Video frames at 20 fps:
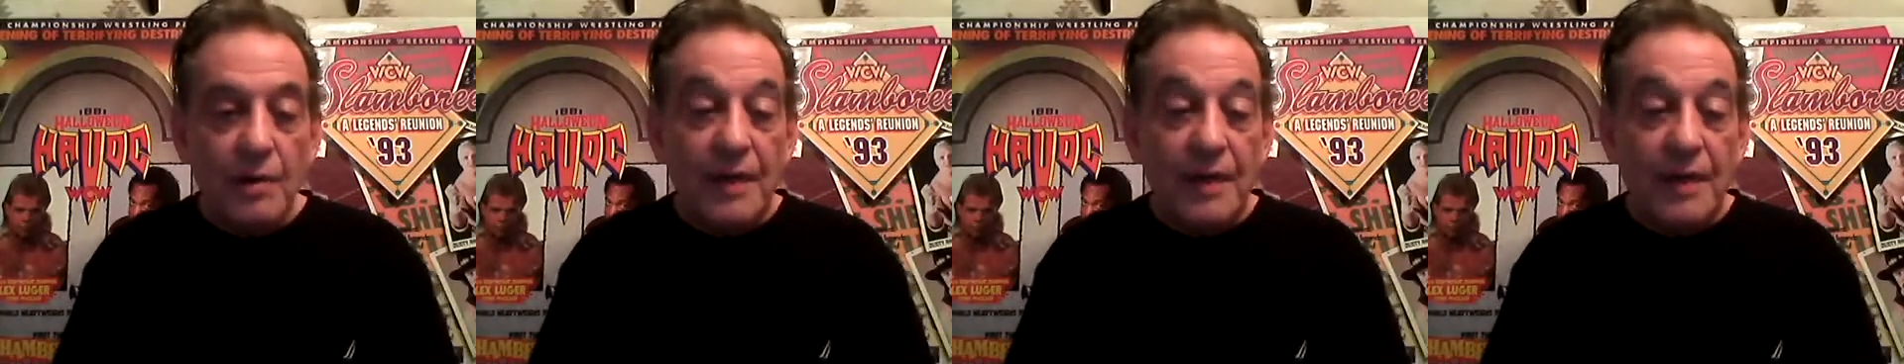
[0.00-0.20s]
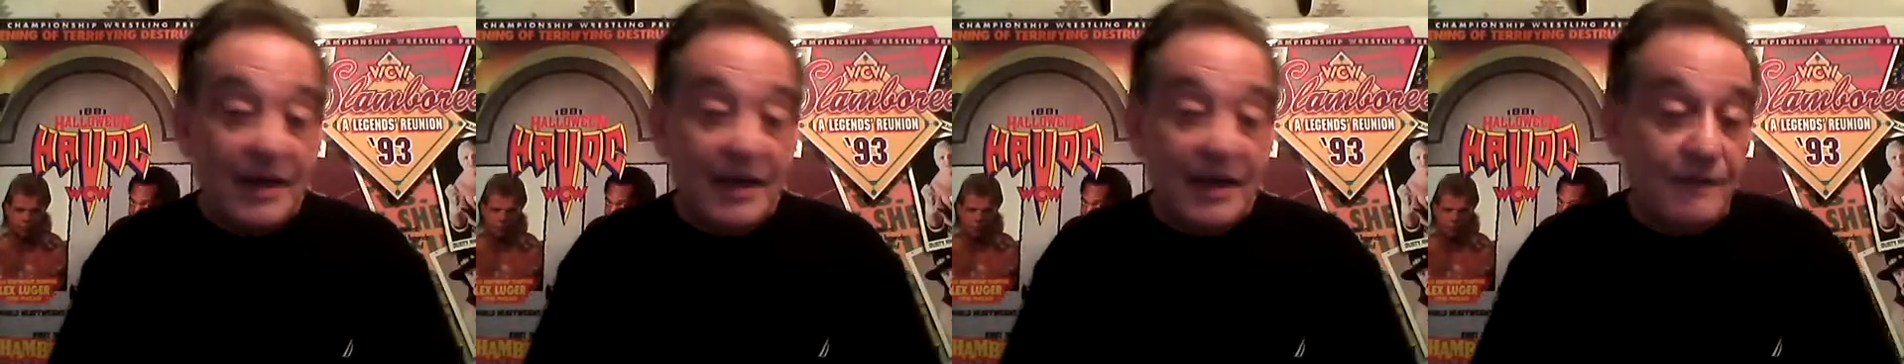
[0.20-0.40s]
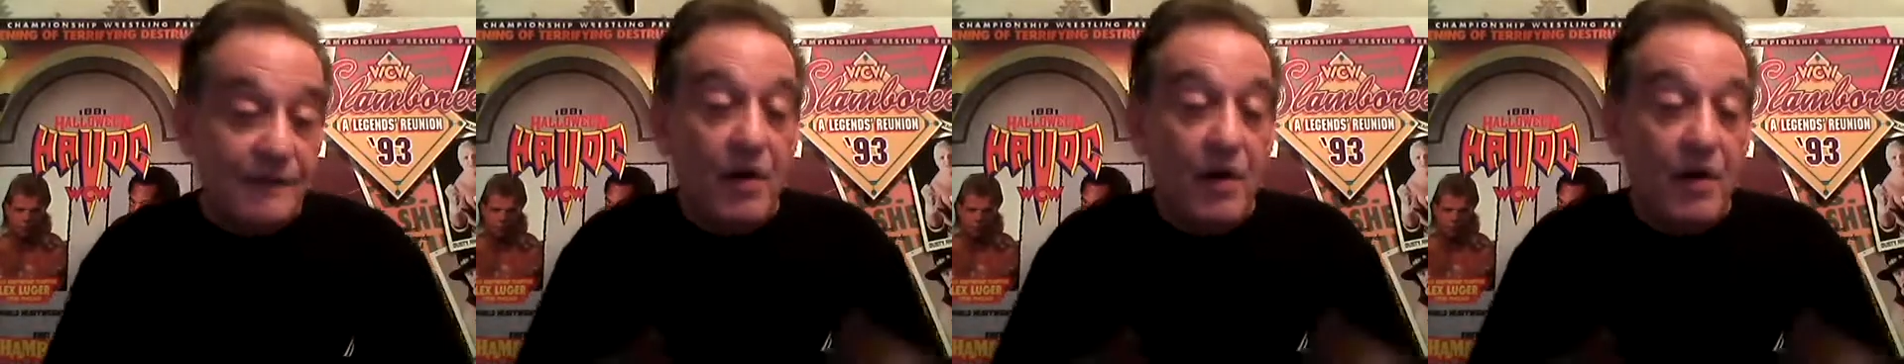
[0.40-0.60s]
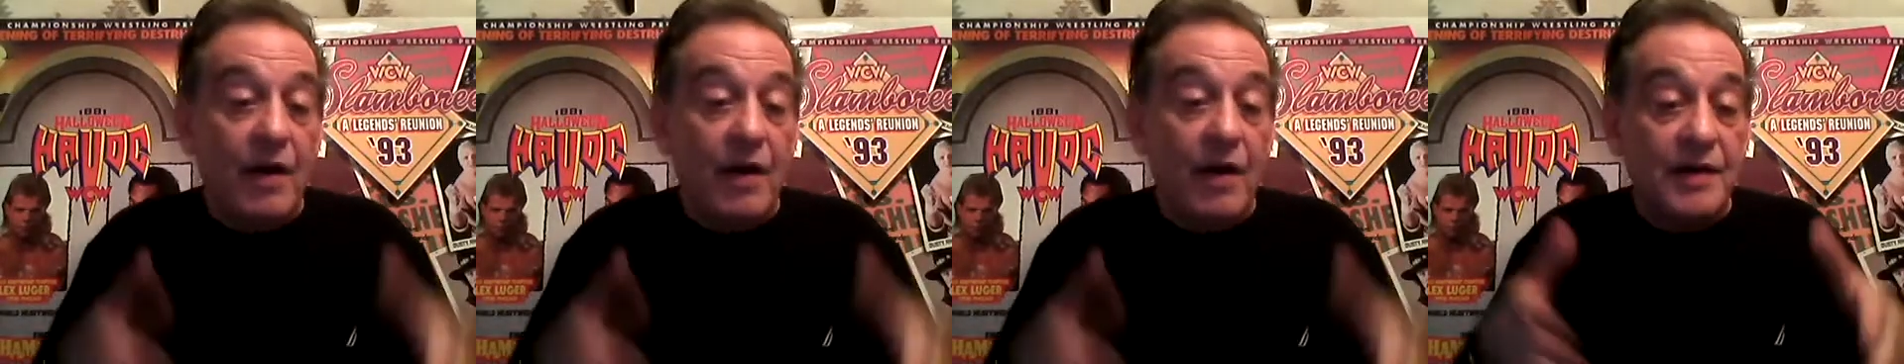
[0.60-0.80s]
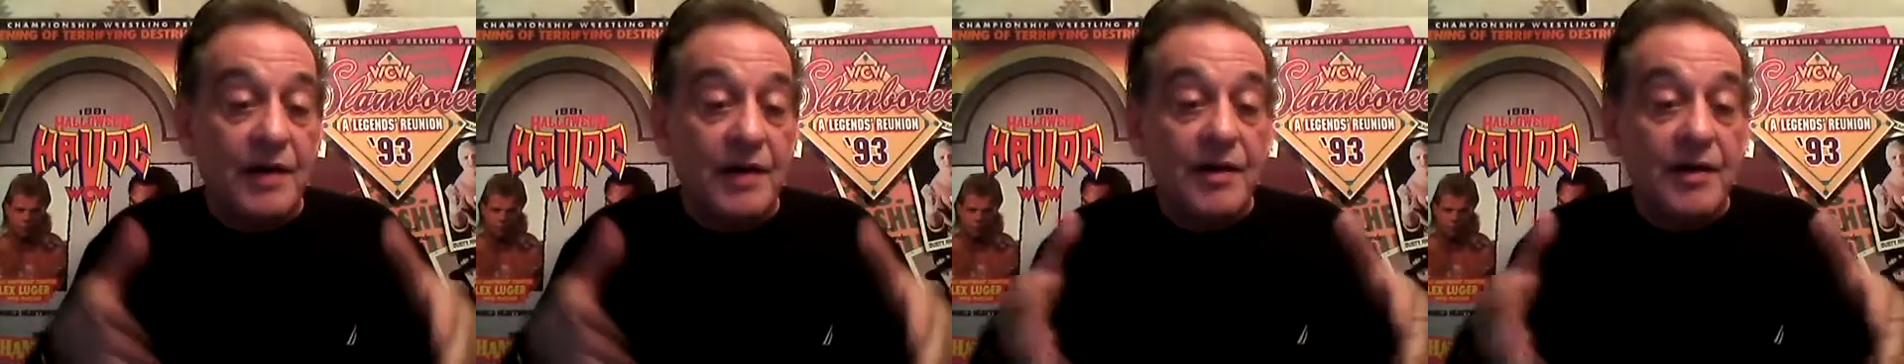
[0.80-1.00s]
But as
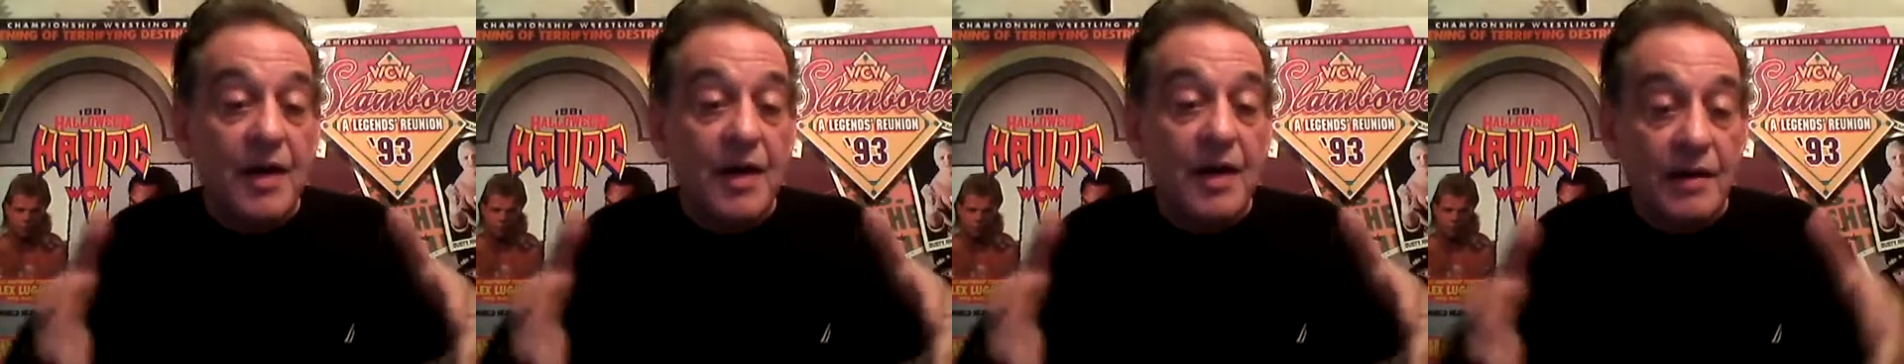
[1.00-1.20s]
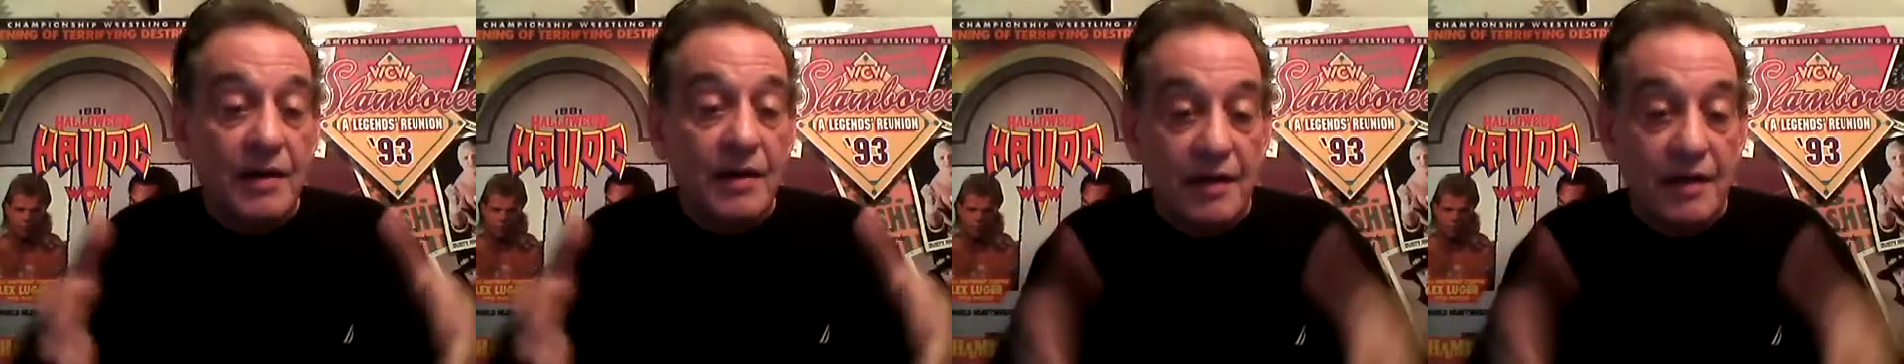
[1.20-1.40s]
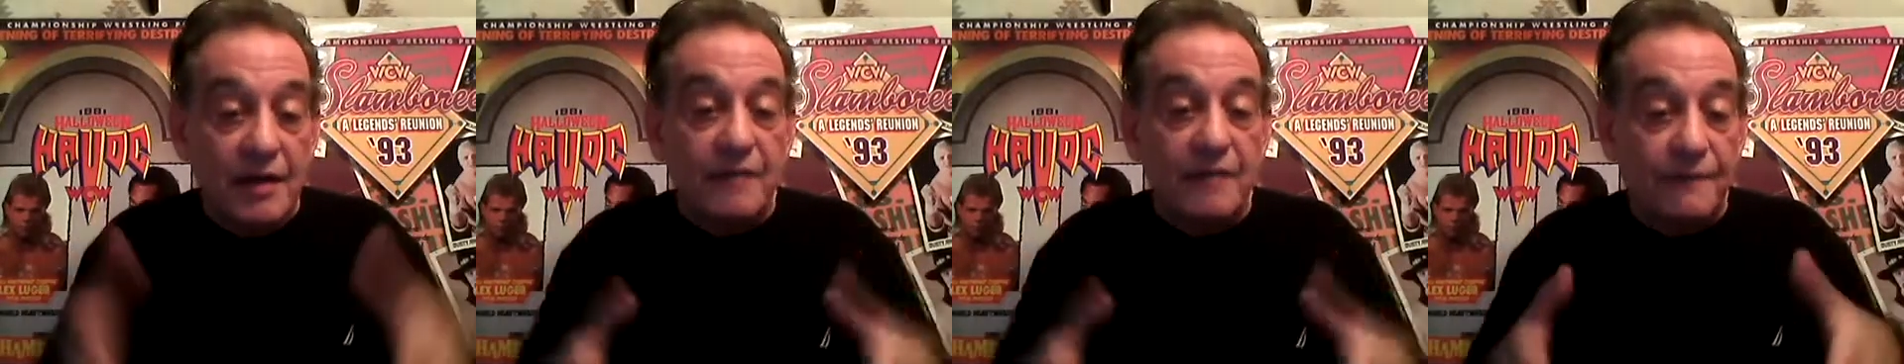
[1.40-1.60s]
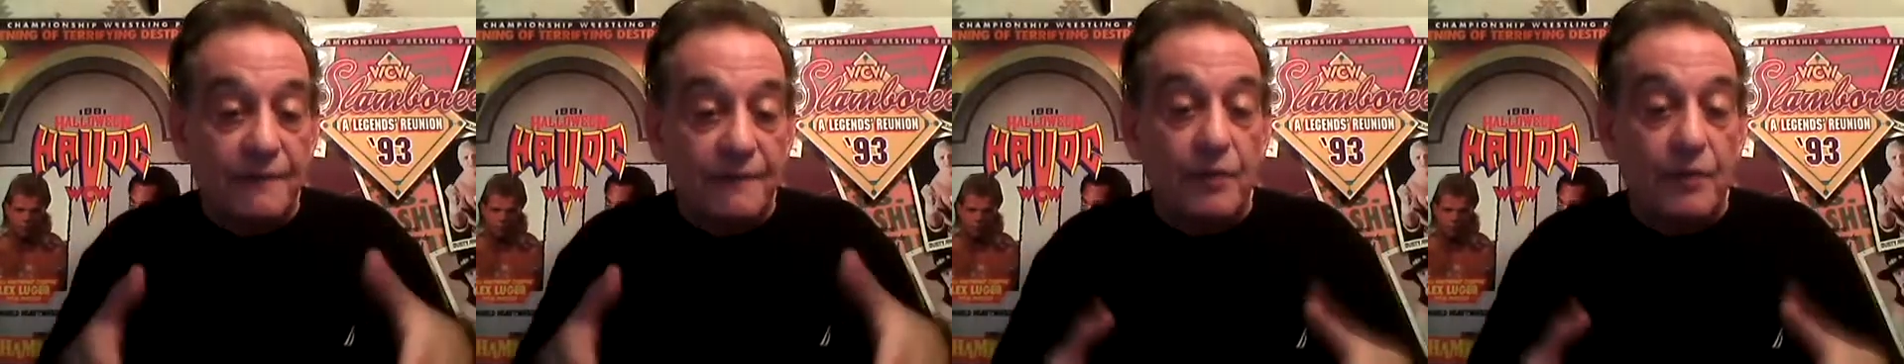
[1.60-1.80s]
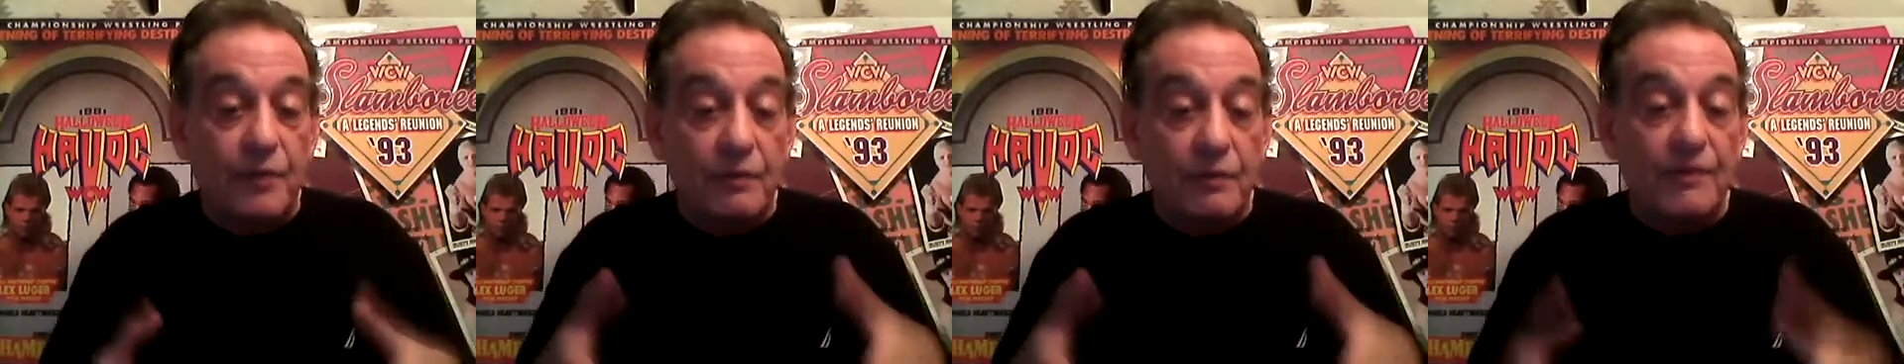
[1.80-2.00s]
far as this
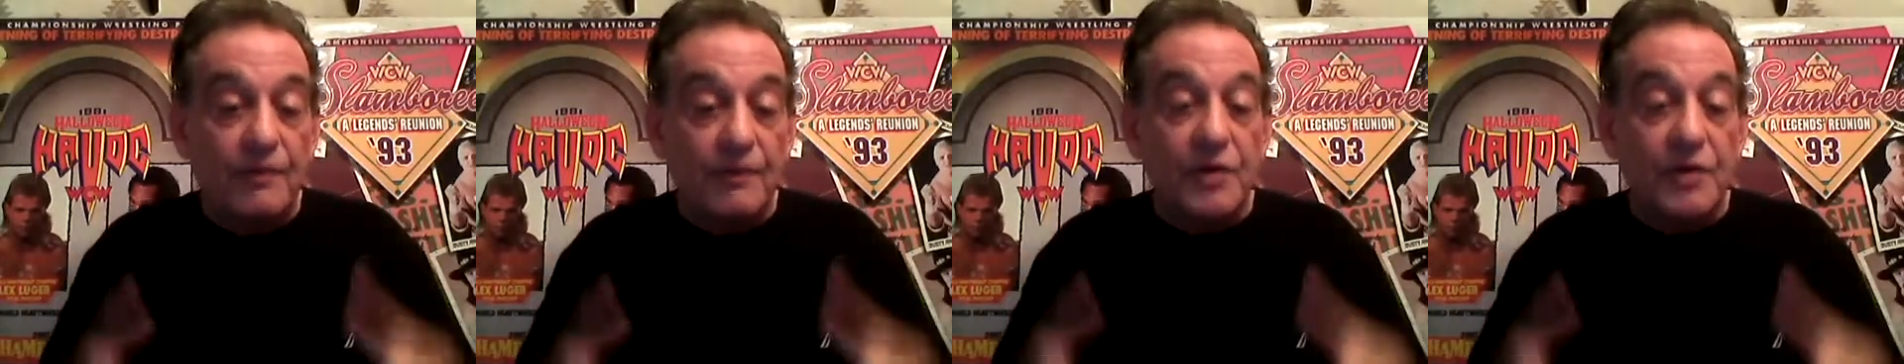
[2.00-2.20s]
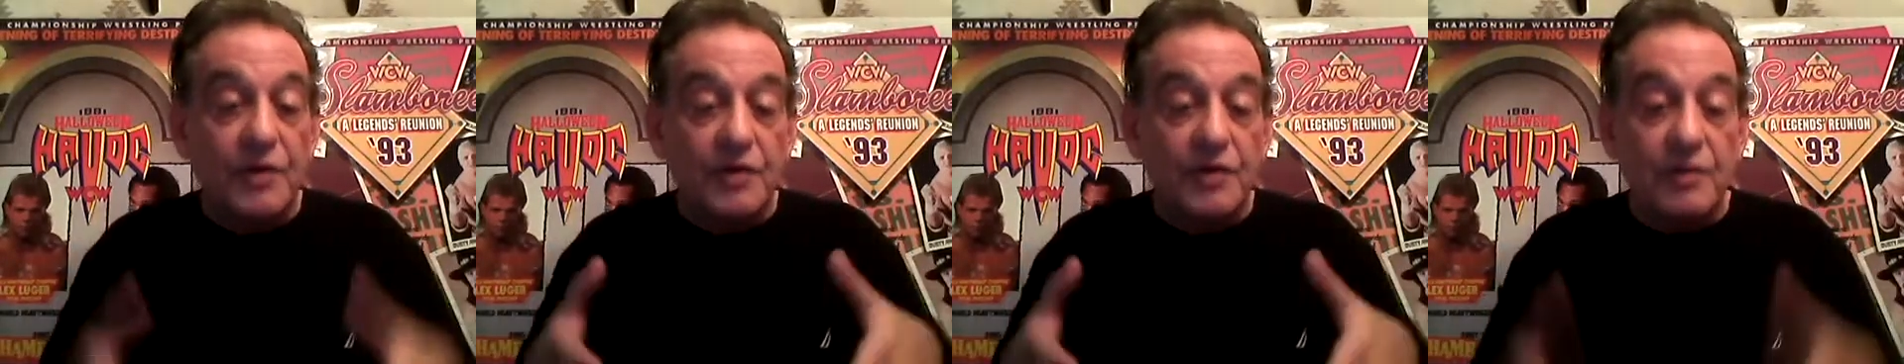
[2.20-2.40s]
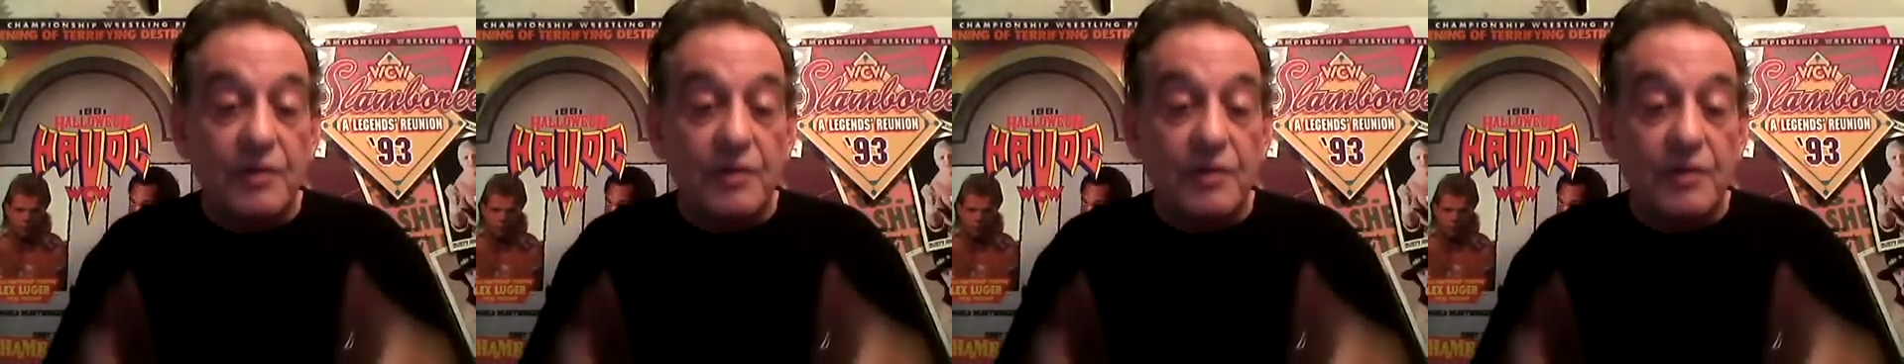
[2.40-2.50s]
full version